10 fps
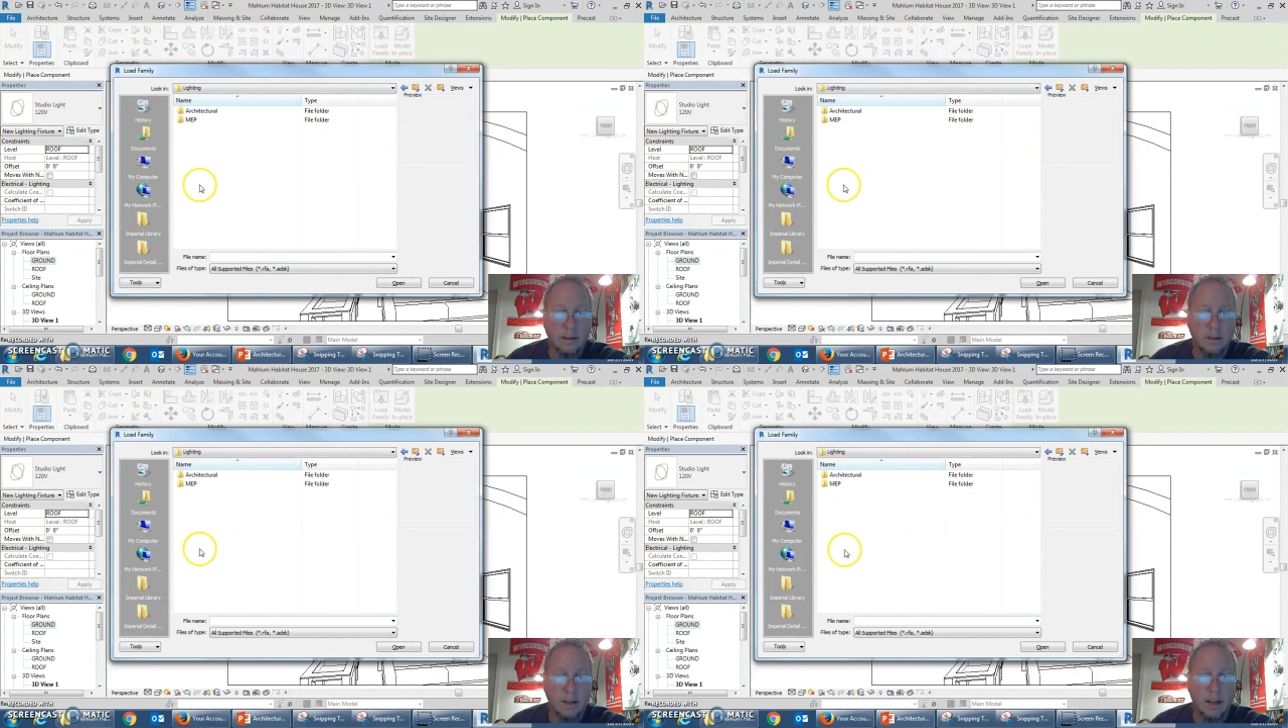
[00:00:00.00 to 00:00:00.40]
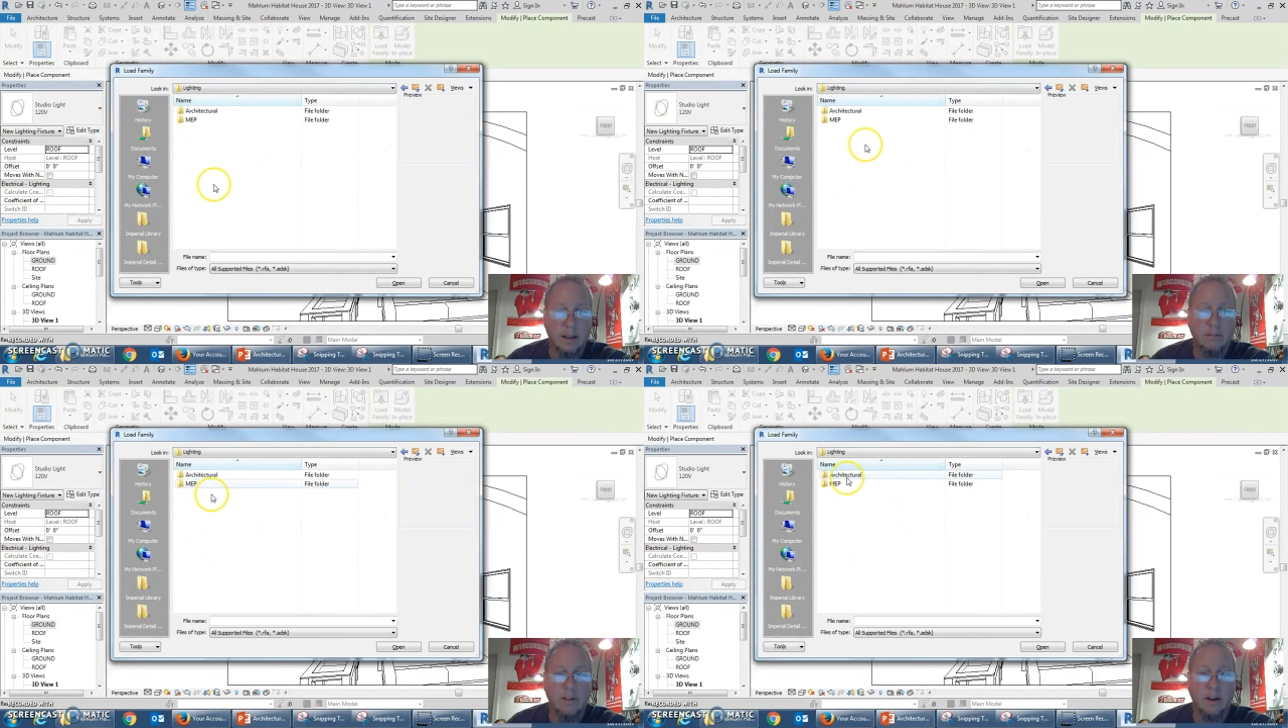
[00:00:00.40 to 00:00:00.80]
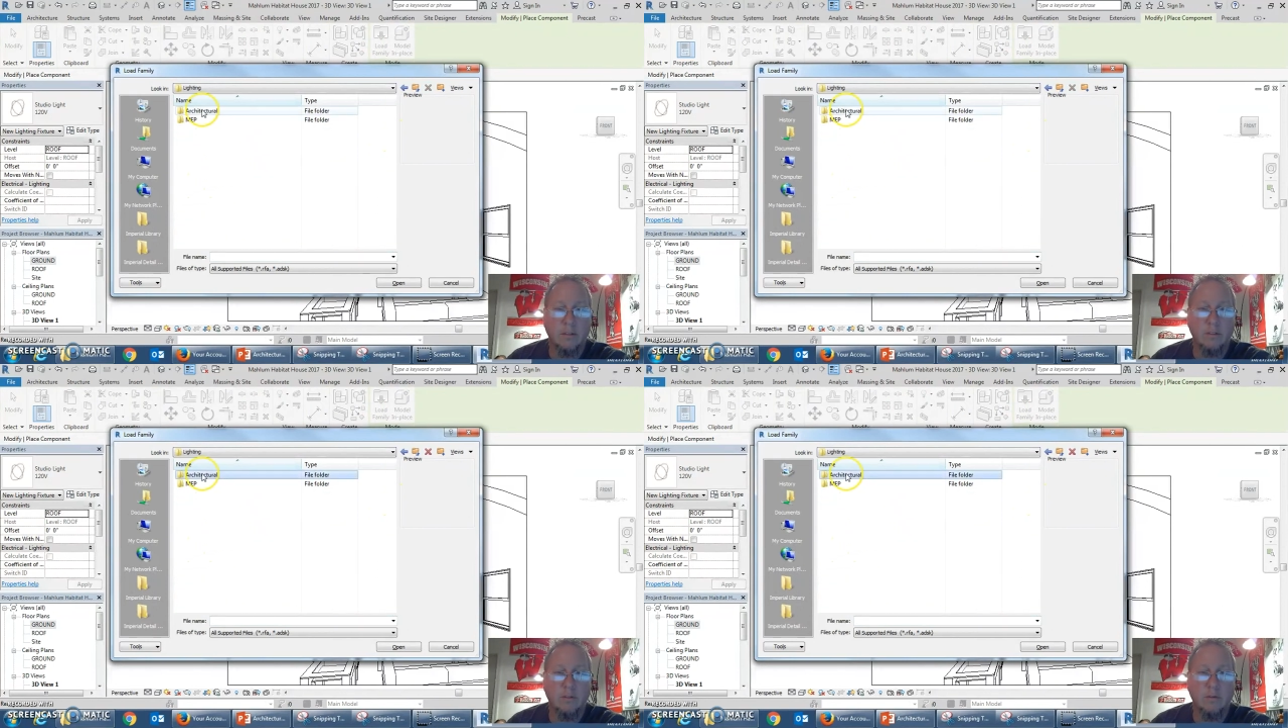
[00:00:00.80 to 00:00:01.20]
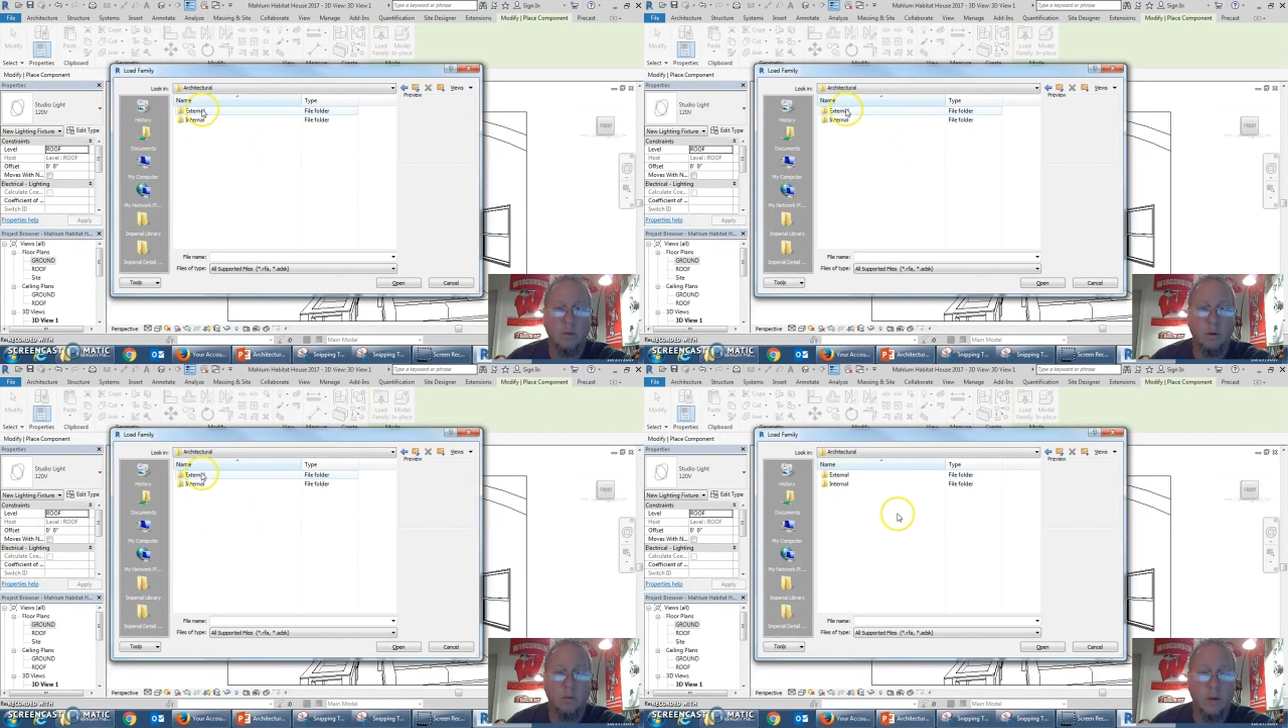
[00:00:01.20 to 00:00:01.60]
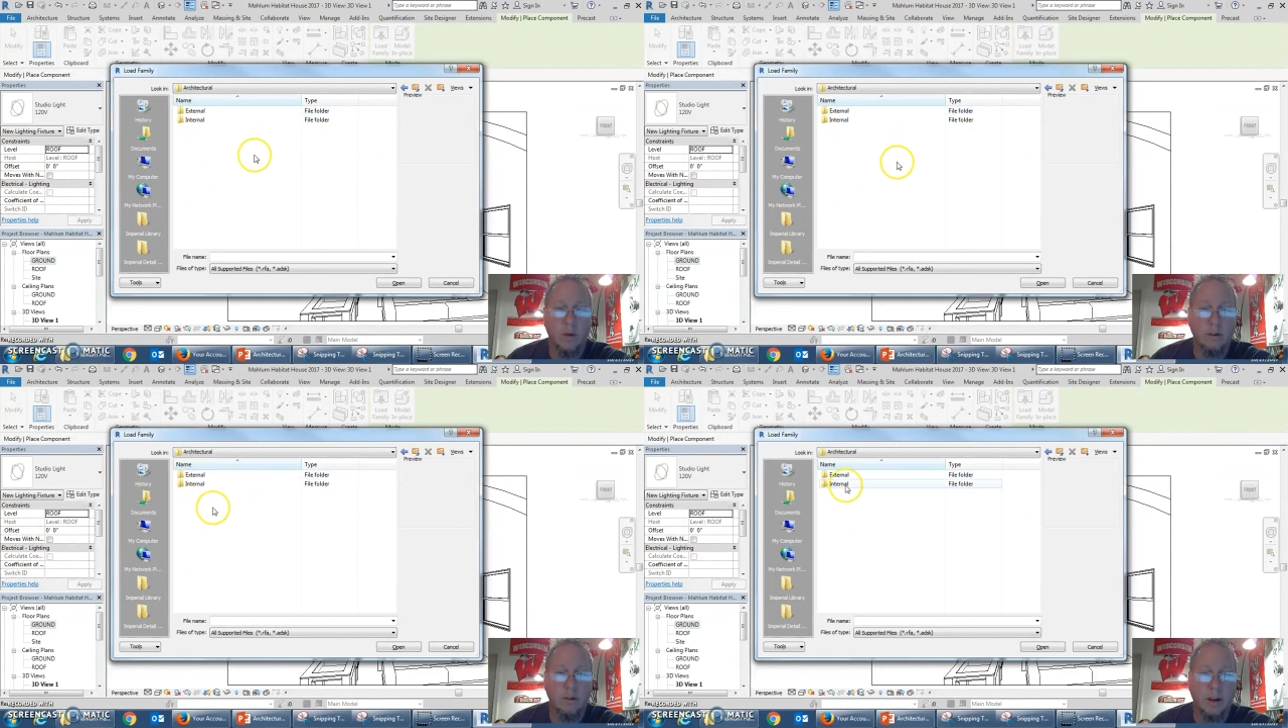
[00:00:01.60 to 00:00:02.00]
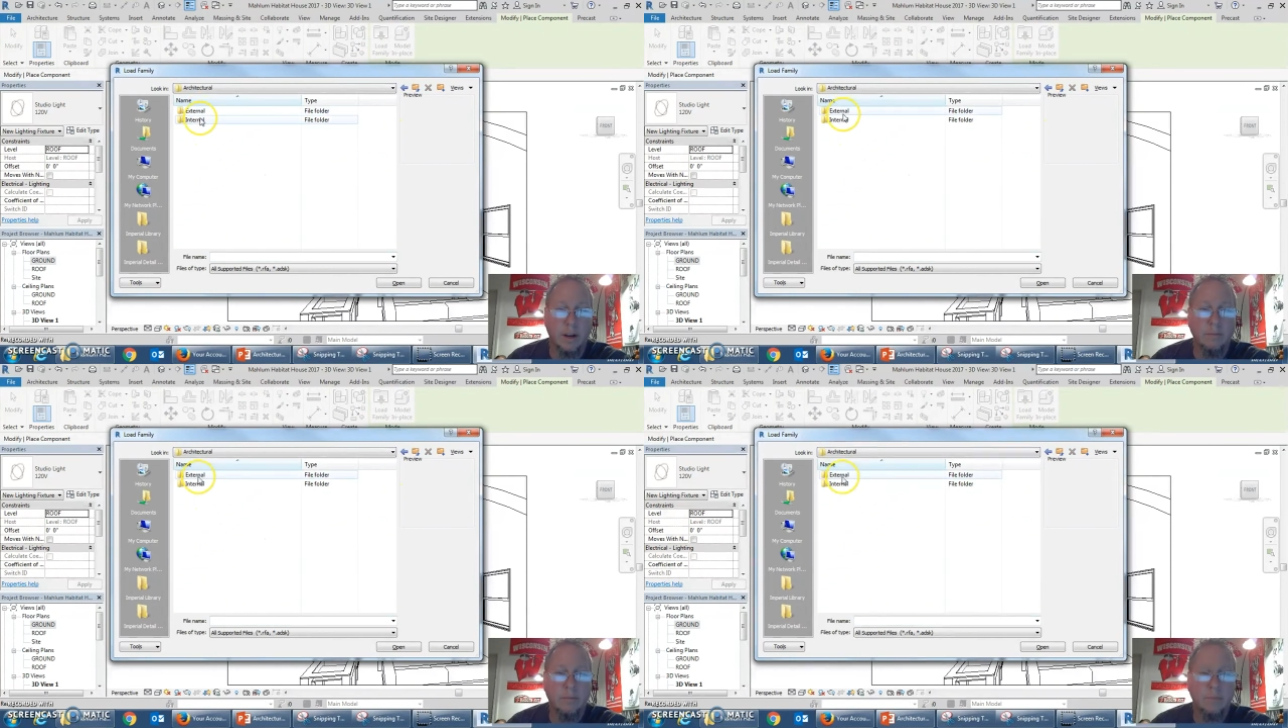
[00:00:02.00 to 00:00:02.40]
that I have found for rendering